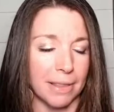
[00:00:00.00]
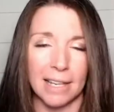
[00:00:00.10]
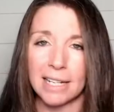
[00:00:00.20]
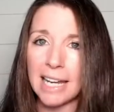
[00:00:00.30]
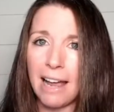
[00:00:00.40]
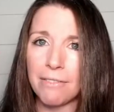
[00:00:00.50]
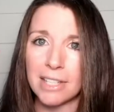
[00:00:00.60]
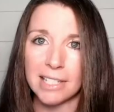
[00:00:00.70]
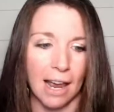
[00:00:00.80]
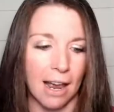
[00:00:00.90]
They didn't have
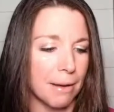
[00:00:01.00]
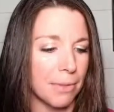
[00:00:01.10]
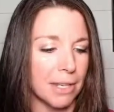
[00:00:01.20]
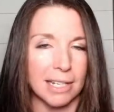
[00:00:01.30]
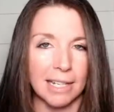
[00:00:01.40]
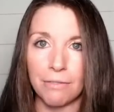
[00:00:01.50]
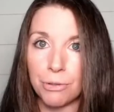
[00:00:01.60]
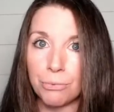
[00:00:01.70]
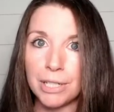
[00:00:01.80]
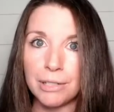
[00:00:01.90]
the time, they didn't have
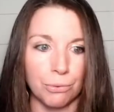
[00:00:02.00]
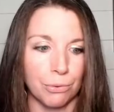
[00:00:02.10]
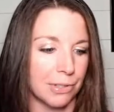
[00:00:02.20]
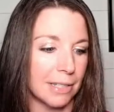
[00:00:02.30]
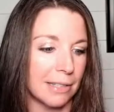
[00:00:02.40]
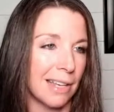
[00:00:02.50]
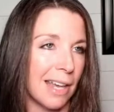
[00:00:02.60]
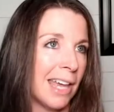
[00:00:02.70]
the resources,